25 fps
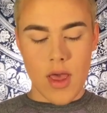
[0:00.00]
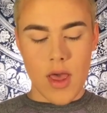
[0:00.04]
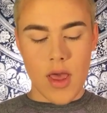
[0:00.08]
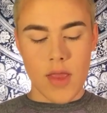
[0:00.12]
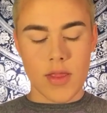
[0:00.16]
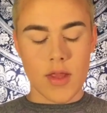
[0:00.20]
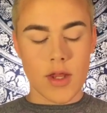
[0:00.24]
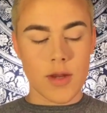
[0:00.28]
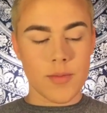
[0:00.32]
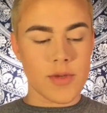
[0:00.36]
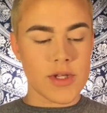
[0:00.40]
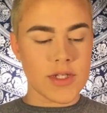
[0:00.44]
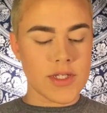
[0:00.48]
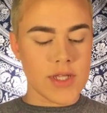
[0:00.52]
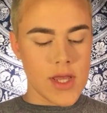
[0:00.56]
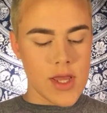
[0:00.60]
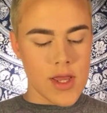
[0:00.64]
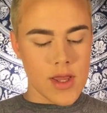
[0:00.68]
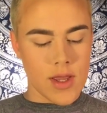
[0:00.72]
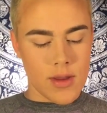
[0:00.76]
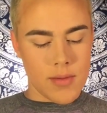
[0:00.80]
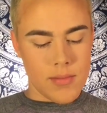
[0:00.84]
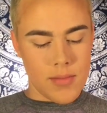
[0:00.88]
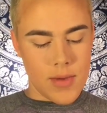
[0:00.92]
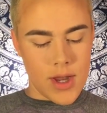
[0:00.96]
And then I'm going to
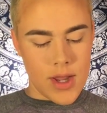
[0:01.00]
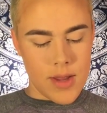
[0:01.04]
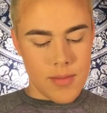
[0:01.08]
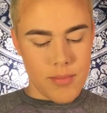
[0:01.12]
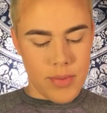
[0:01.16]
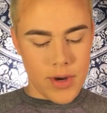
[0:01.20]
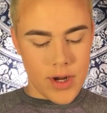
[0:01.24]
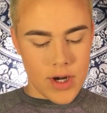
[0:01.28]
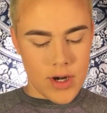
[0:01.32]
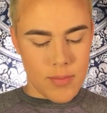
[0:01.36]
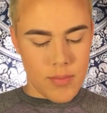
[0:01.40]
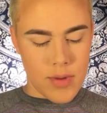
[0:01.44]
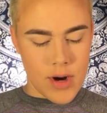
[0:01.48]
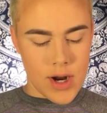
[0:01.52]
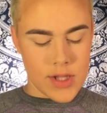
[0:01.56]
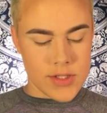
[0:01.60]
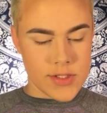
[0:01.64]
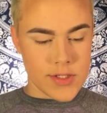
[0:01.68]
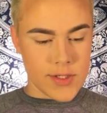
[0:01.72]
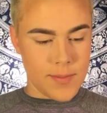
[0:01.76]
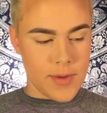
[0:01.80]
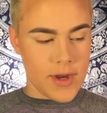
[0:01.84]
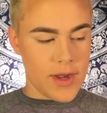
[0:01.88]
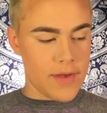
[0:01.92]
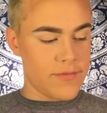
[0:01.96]
take my Butter
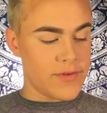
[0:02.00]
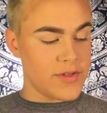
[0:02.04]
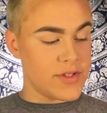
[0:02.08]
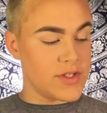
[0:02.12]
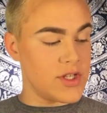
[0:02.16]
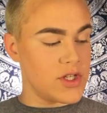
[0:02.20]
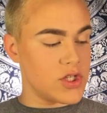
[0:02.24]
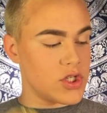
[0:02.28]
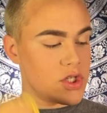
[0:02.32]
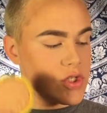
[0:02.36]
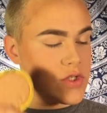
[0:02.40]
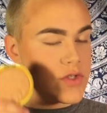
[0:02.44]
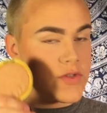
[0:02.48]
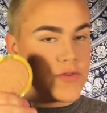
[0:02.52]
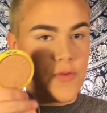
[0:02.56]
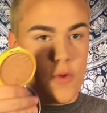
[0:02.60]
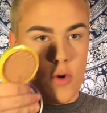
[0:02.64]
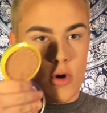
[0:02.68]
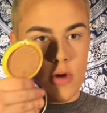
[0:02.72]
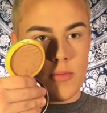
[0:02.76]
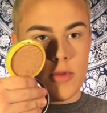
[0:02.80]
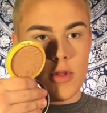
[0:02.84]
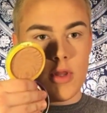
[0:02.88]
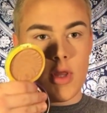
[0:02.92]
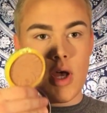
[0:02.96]
Bronzer by Physicians
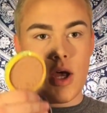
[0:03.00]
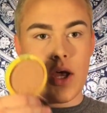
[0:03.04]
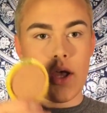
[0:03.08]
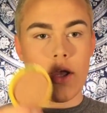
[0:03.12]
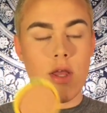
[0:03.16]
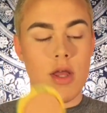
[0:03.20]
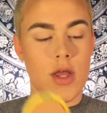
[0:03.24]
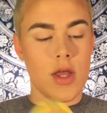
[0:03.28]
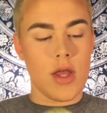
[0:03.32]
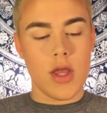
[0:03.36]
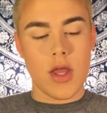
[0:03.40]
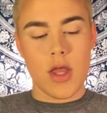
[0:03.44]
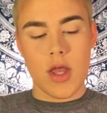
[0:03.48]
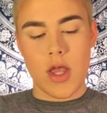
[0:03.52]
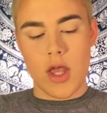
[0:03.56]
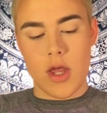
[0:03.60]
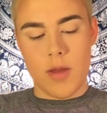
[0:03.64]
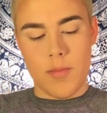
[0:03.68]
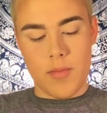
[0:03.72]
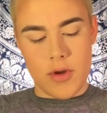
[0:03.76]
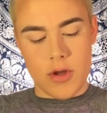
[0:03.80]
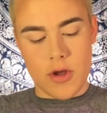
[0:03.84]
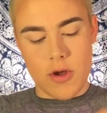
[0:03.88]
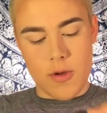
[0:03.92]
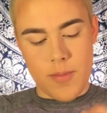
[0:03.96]
Formula.
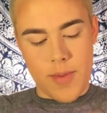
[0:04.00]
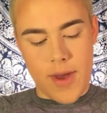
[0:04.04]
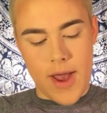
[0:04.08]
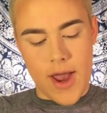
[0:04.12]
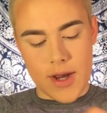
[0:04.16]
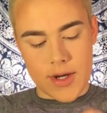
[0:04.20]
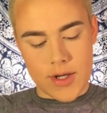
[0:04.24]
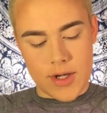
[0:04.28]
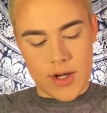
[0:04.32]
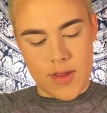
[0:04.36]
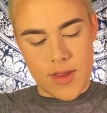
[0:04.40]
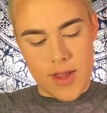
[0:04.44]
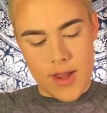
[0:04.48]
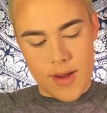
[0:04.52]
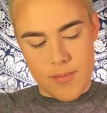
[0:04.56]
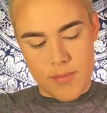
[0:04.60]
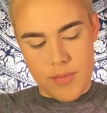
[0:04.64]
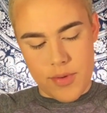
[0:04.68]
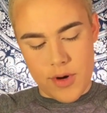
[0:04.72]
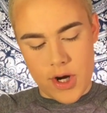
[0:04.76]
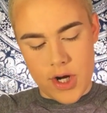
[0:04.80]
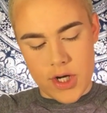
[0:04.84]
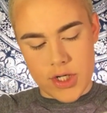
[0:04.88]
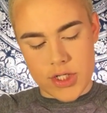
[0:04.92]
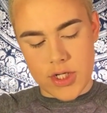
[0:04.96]
I'm going to go back into that
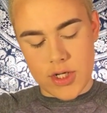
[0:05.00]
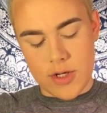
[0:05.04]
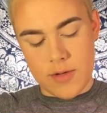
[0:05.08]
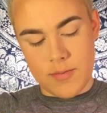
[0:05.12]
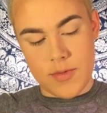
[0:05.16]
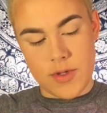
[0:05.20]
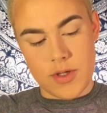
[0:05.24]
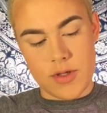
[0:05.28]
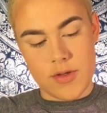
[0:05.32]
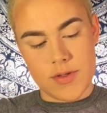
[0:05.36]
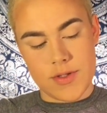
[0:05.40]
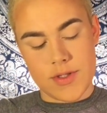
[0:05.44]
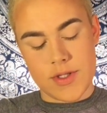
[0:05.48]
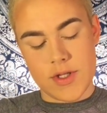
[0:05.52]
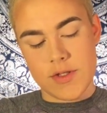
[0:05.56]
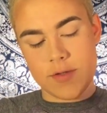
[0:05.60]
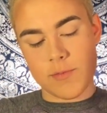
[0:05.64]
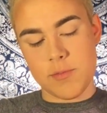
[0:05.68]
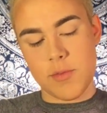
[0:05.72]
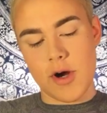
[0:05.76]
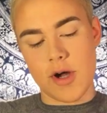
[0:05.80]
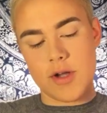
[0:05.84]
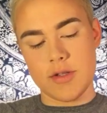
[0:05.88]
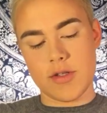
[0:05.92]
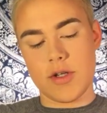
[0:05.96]
brush, and I'm going to use this
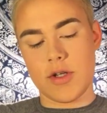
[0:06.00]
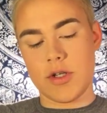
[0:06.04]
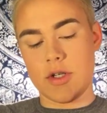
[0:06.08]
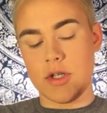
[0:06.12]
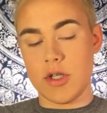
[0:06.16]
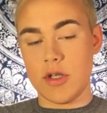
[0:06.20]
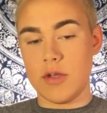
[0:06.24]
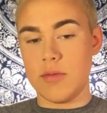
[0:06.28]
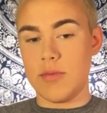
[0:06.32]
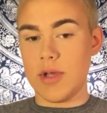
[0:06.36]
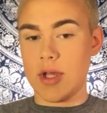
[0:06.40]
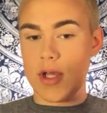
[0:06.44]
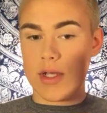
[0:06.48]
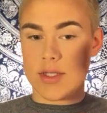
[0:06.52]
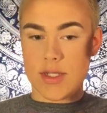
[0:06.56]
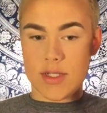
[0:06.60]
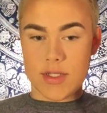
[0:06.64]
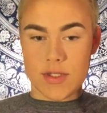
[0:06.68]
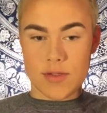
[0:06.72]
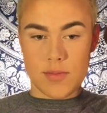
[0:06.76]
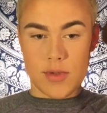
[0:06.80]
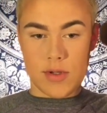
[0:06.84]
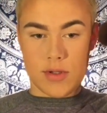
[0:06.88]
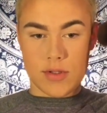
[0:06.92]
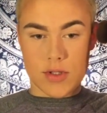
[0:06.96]
bronzer too because it
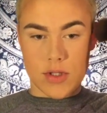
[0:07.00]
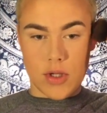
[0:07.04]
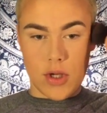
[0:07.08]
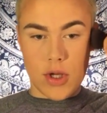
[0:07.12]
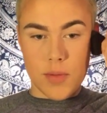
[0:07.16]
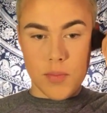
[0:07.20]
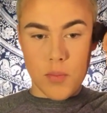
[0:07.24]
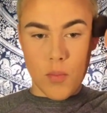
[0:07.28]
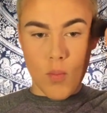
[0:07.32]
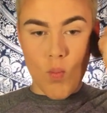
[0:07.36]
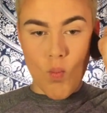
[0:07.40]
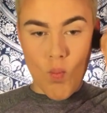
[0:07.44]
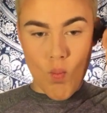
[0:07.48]
smells good.